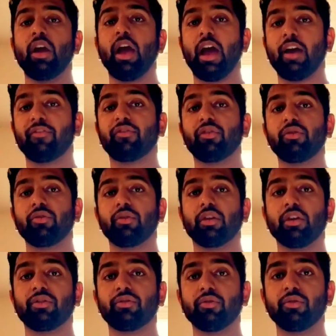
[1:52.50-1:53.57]
After you
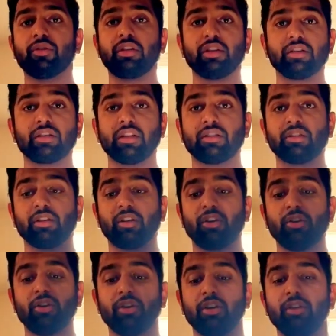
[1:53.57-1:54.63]
get through TSA
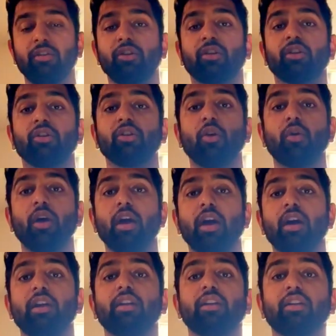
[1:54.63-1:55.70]
security, you can go
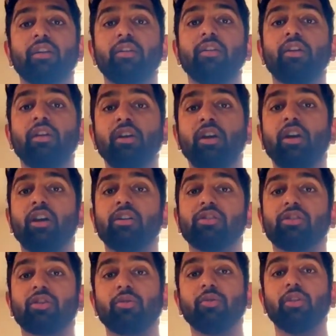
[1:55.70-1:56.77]
ahead and
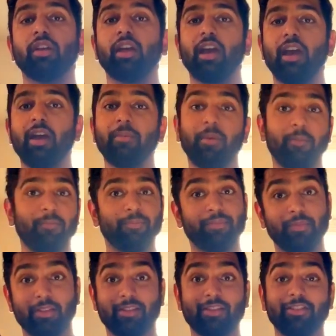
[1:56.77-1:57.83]
unscrew the cap.
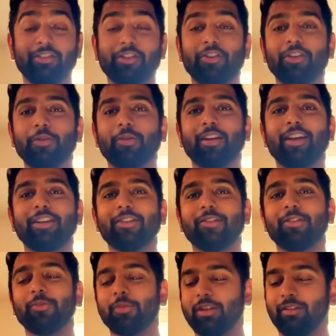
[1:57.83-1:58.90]
This is literally what I do
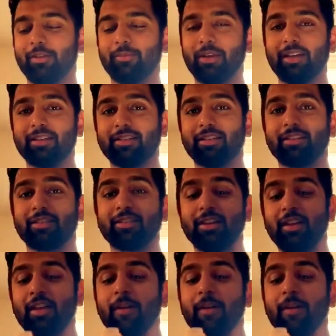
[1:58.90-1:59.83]
on a weekly basis.